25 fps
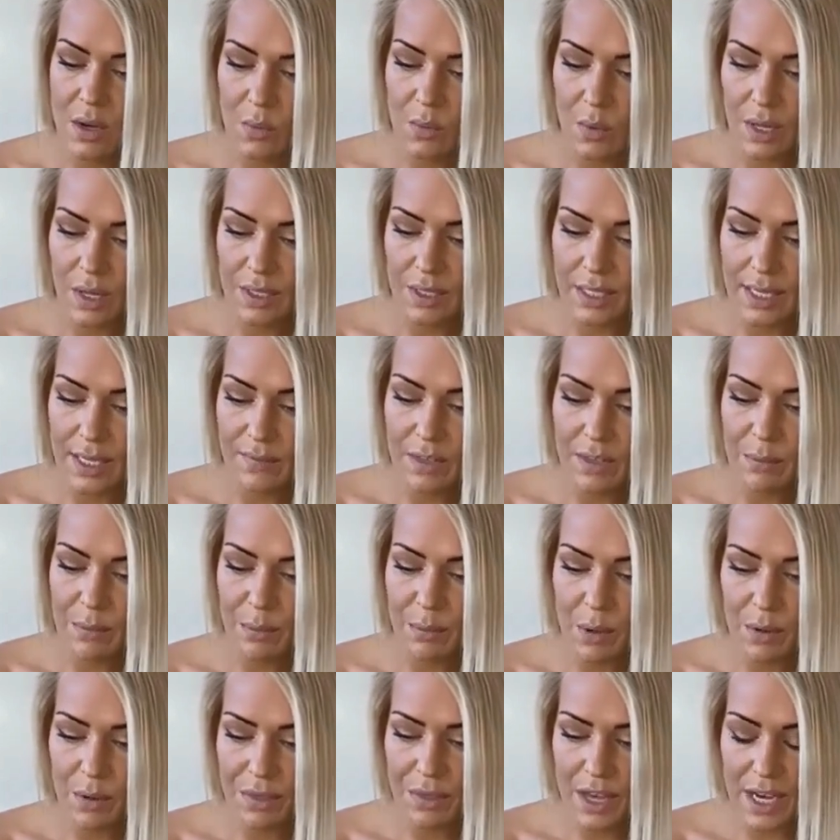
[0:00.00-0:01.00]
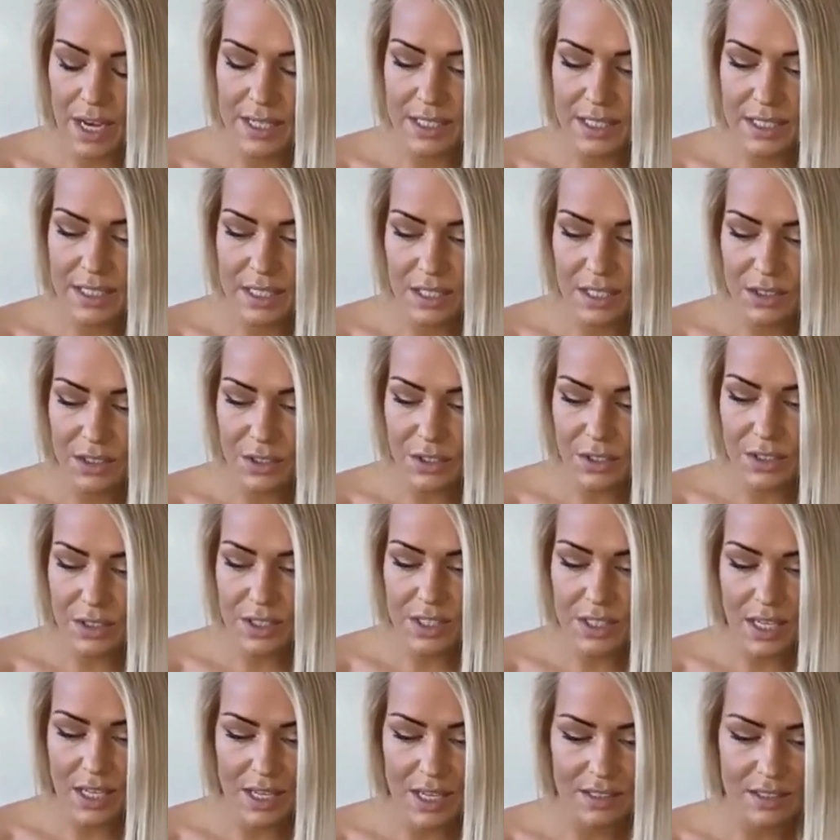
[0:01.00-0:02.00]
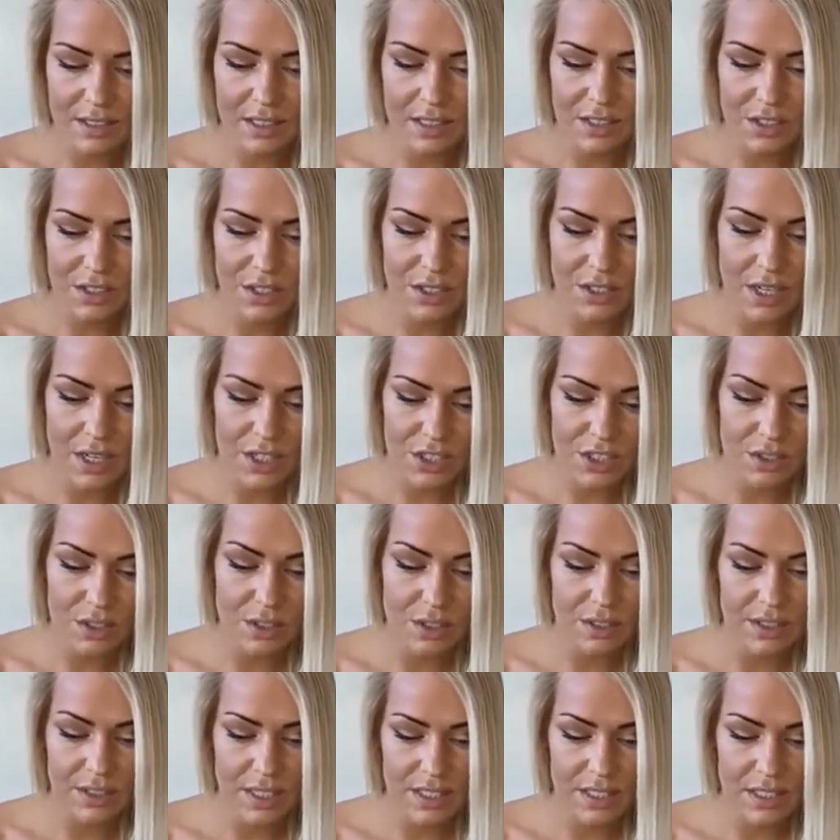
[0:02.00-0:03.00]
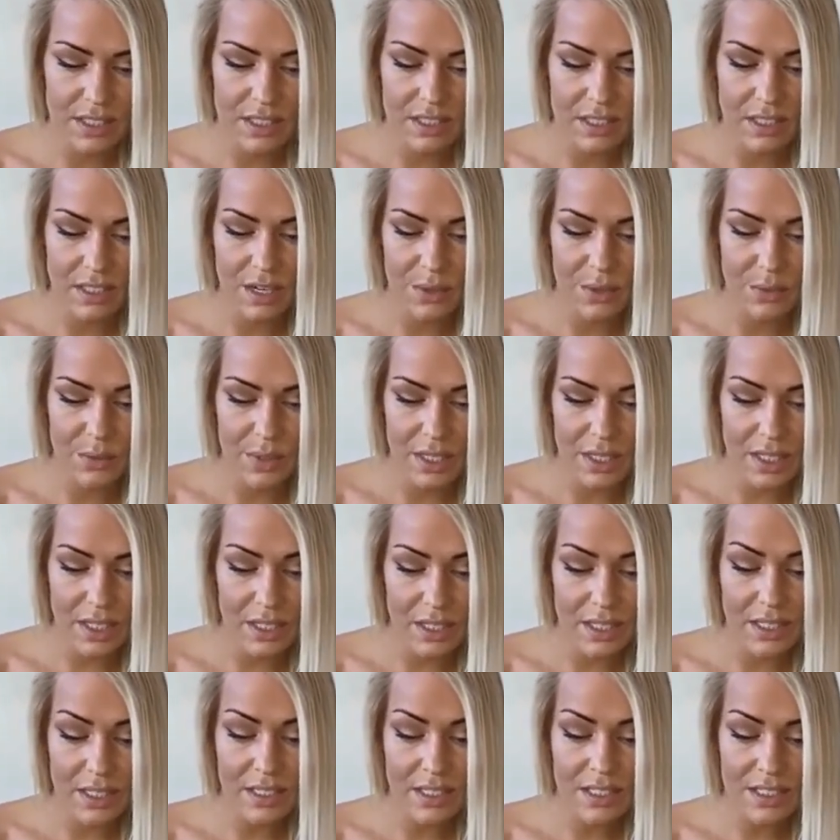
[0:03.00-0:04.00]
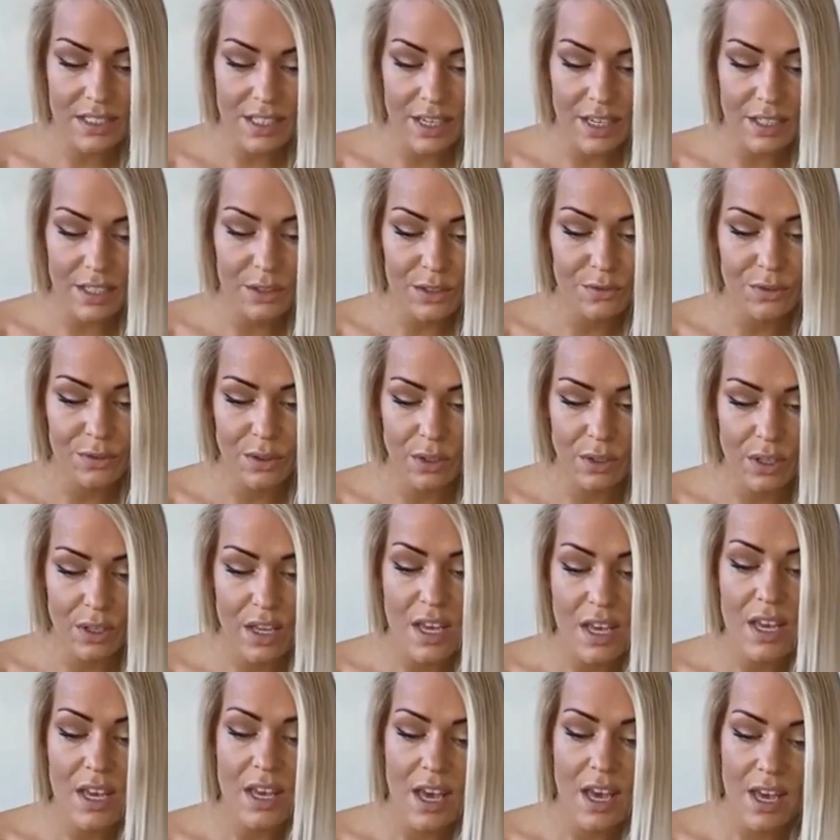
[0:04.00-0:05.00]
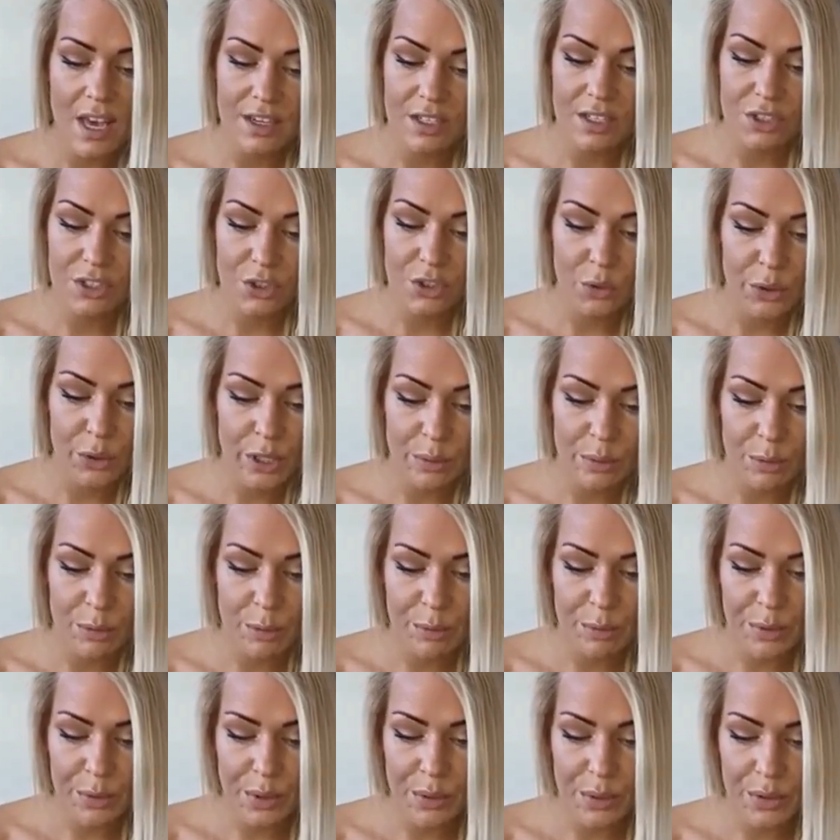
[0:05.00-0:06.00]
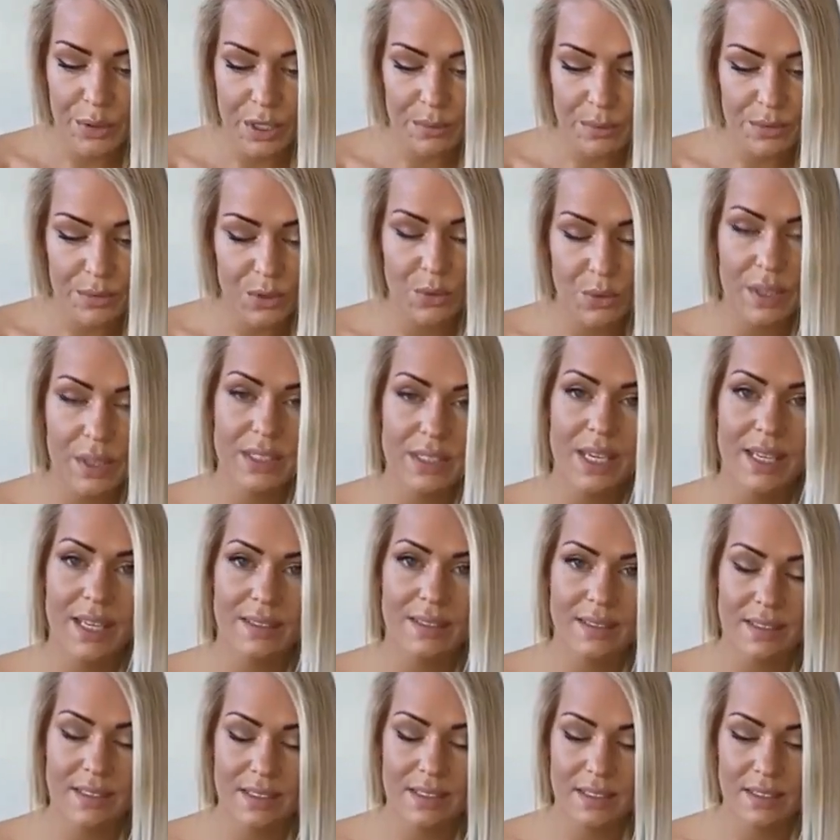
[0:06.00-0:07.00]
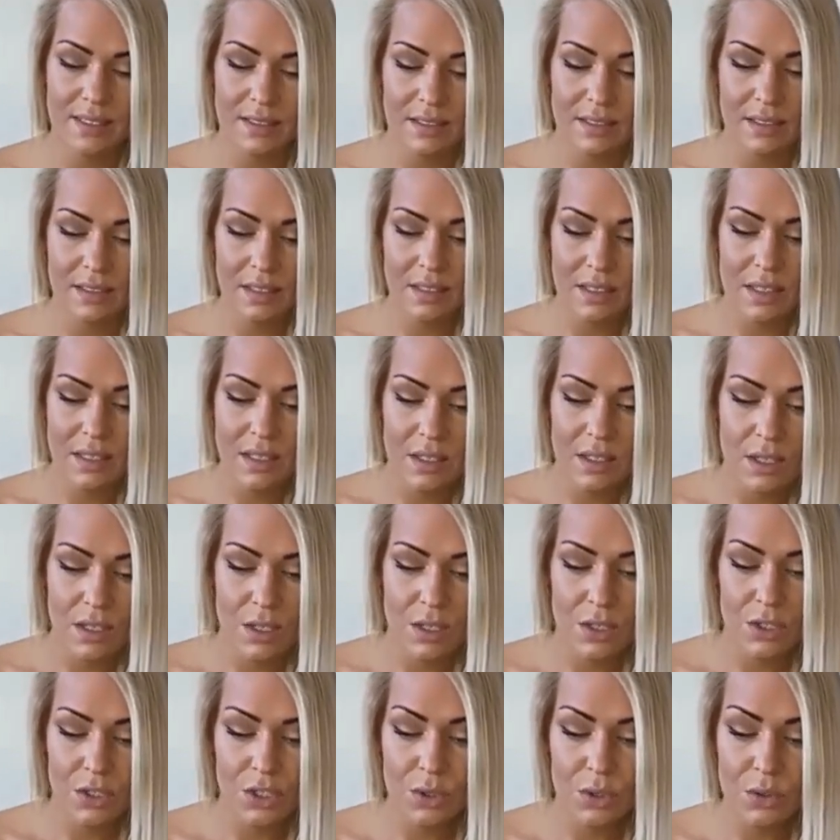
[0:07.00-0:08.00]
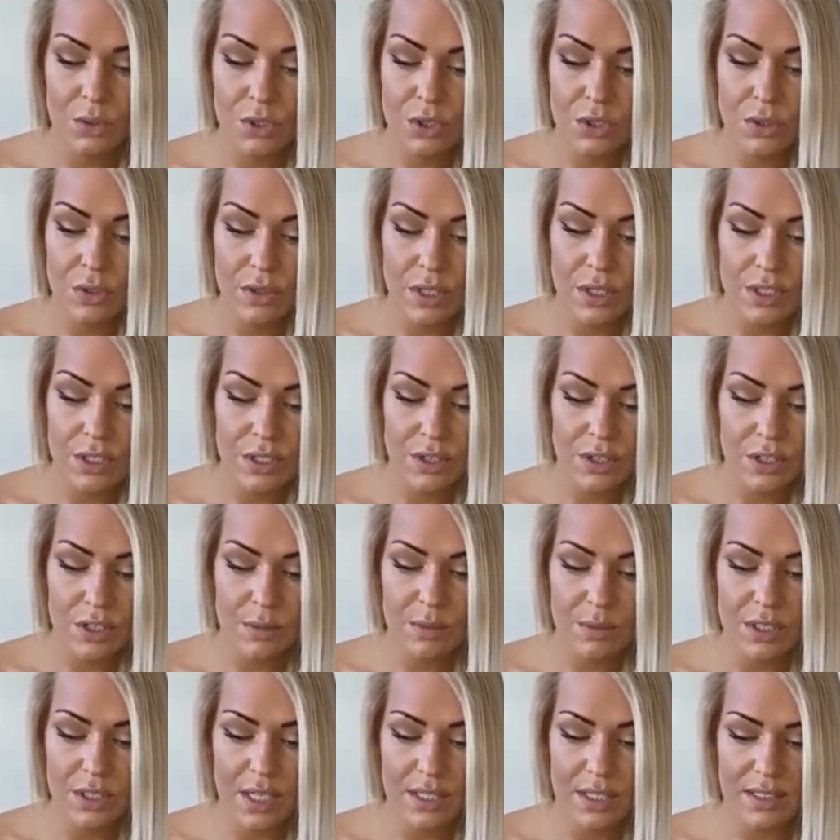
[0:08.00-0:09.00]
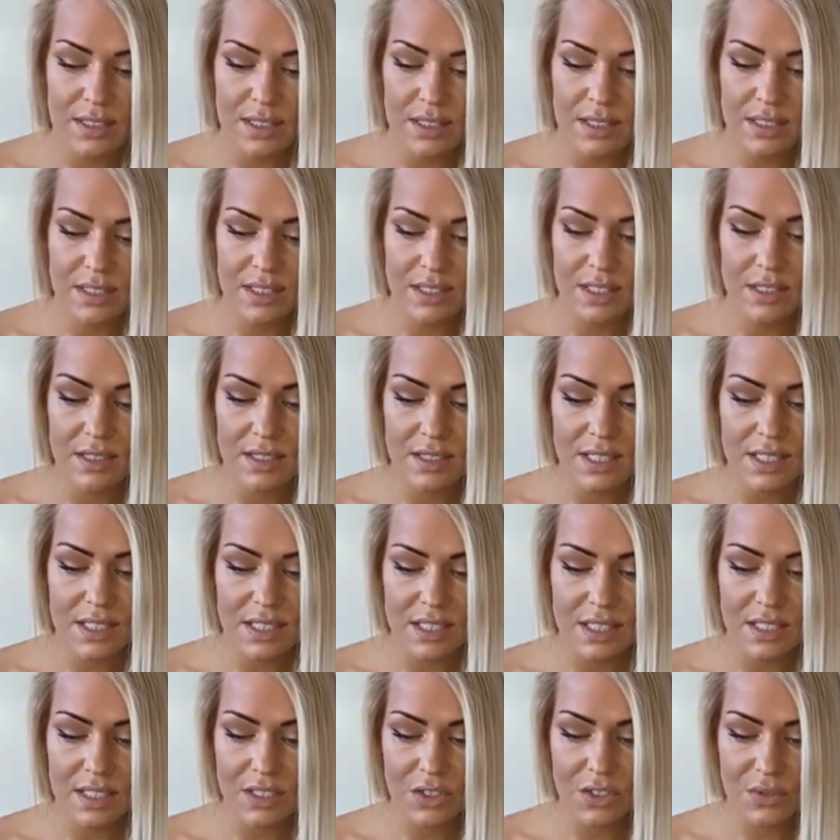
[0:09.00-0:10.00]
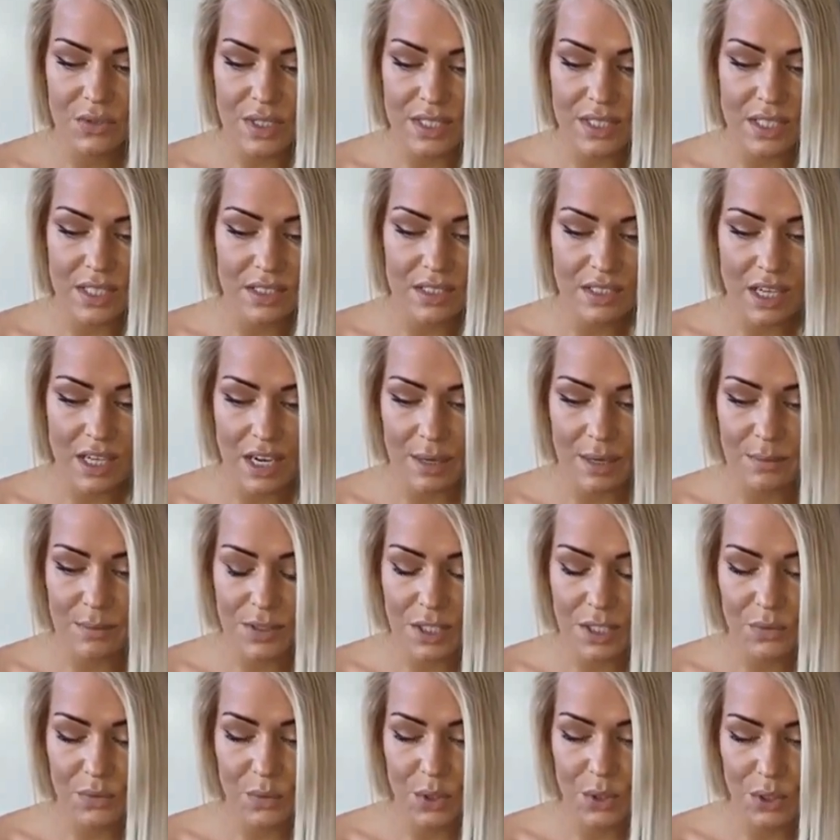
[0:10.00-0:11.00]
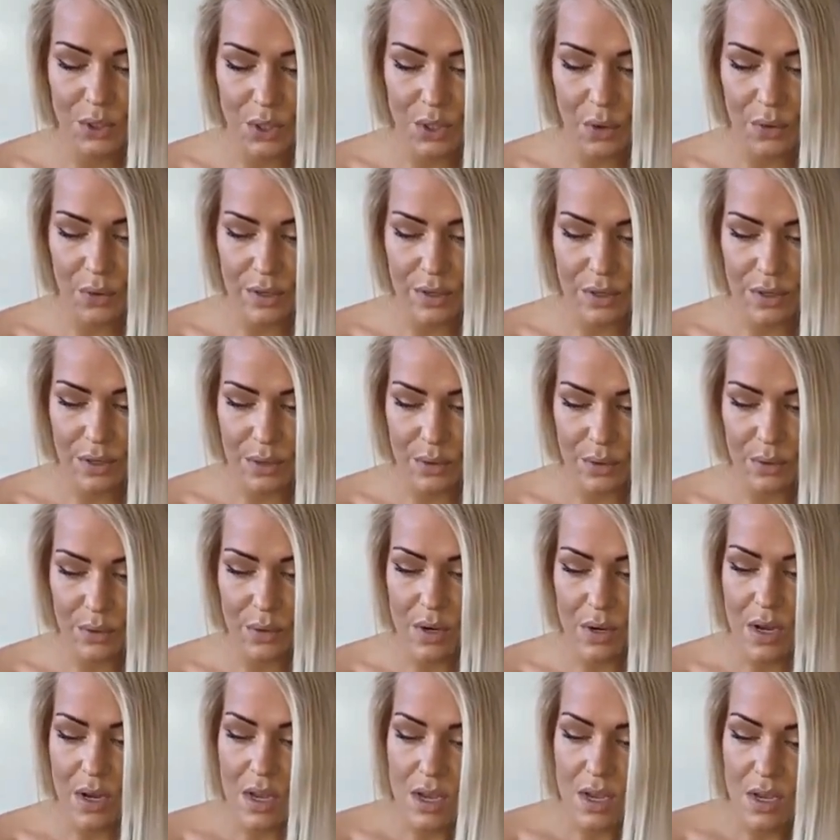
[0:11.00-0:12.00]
while giving both Icelanders and international guests a really insightful and enjoyable program to attend. Due to the circumstances in these interesting times that we are going through,